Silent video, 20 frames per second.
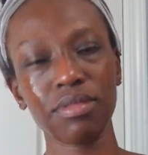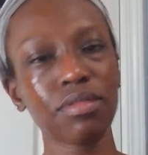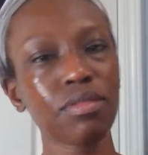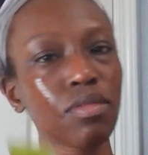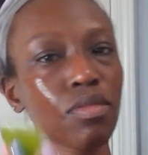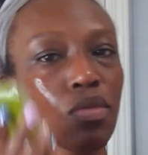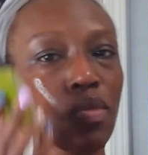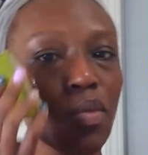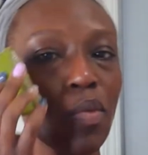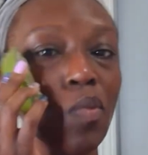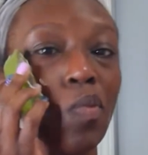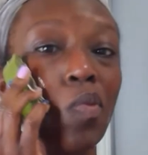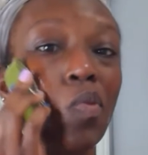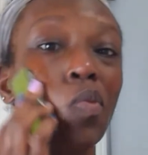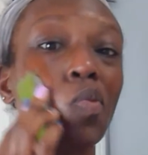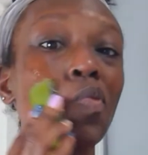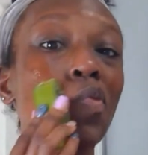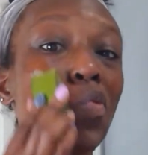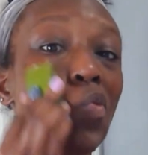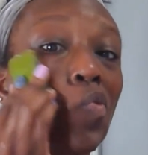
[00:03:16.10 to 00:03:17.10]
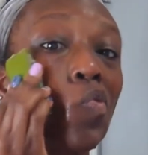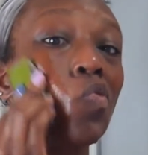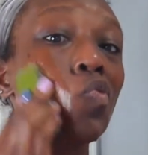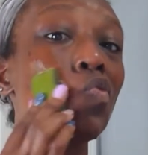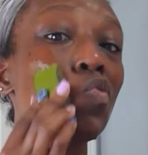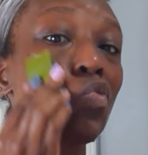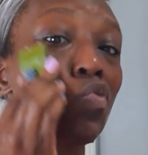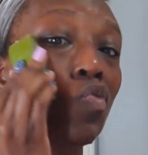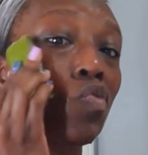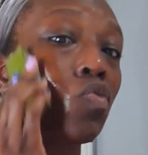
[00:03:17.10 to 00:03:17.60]
But for
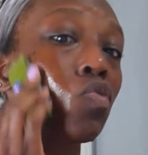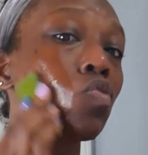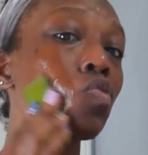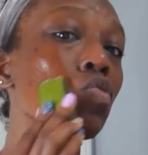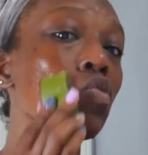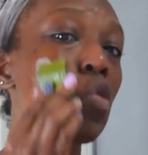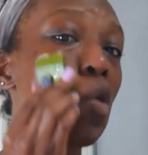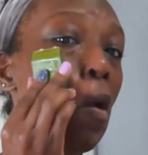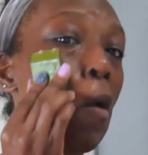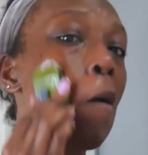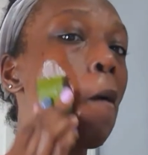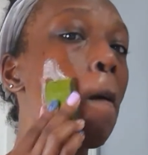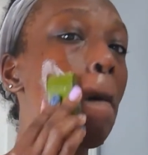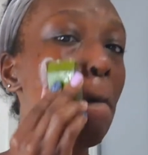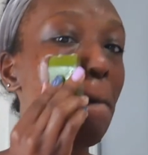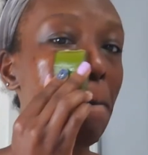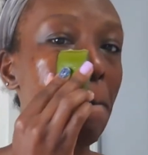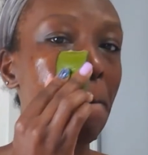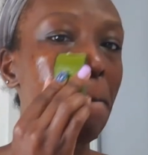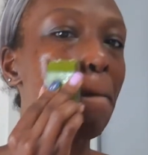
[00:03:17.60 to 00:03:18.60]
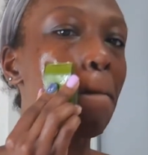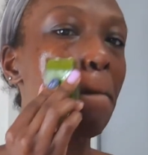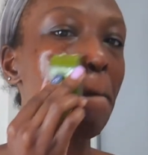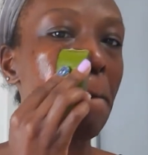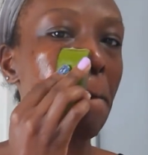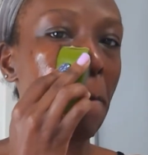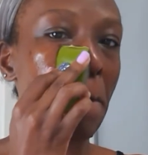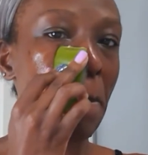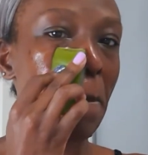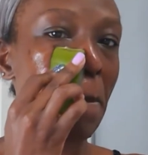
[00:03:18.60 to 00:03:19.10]
the sake of added measure,
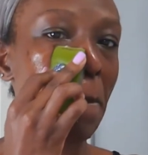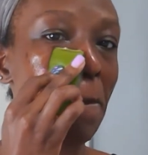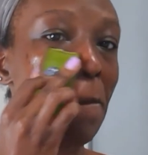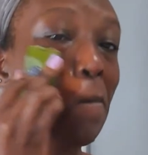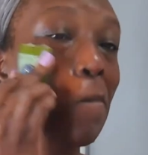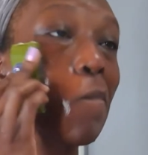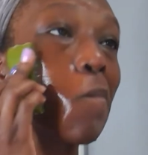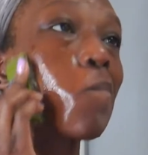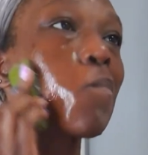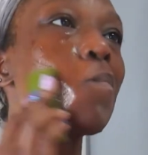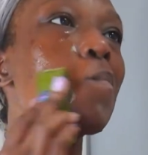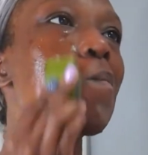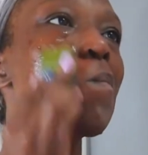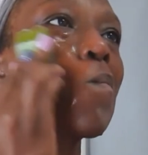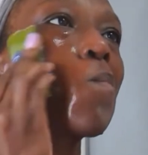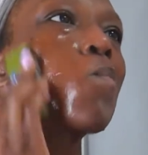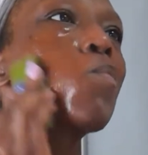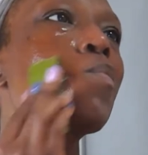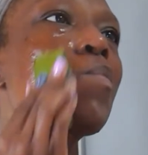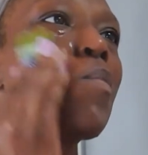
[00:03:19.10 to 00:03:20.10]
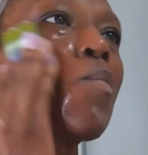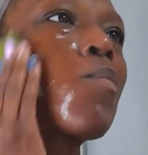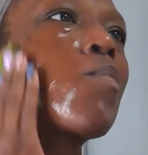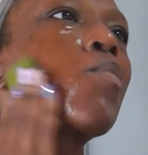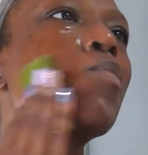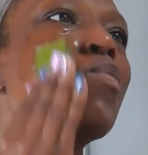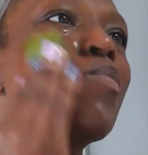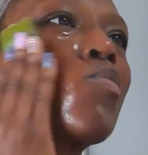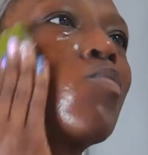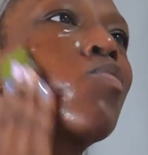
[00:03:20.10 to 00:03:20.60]
since this is my first time doing the
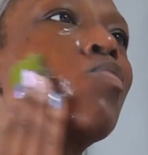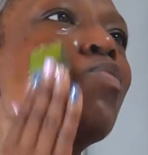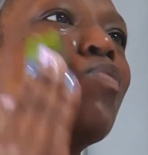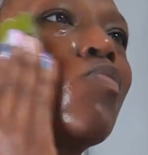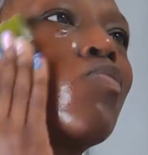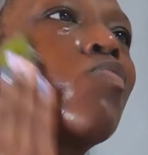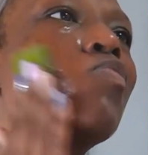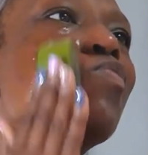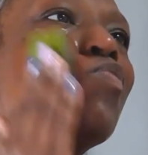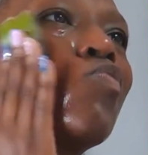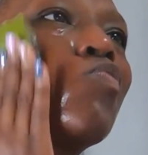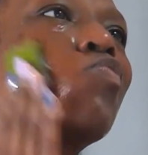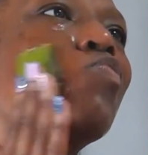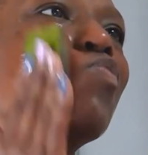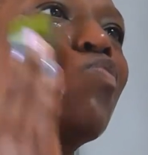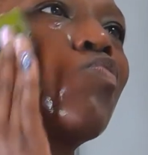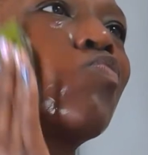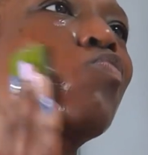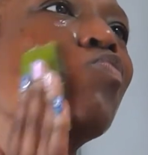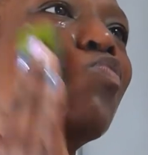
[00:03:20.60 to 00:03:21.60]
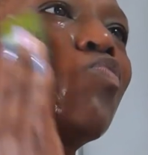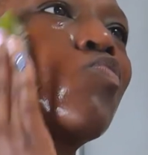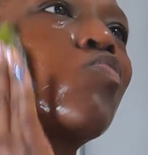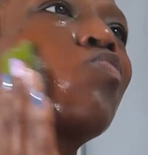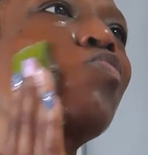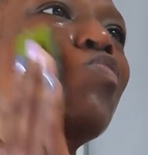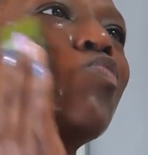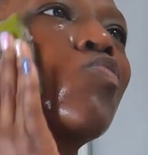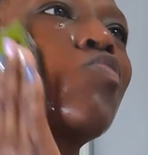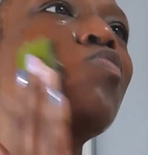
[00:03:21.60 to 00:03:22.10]
7-day challenge,
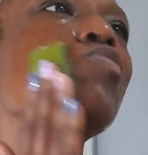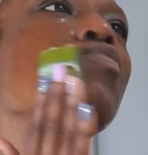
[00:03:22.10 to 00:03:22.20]
you